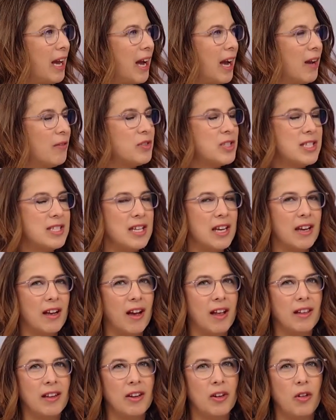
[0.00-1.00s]
We have to take a
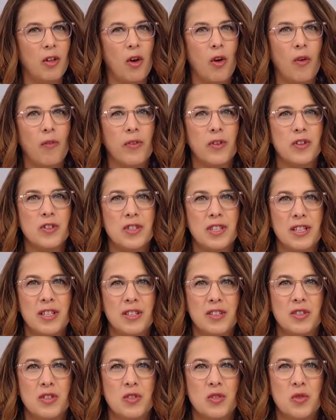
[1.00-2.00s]
little
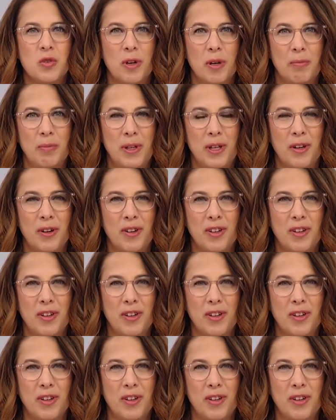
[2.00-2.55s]
overseas trip here.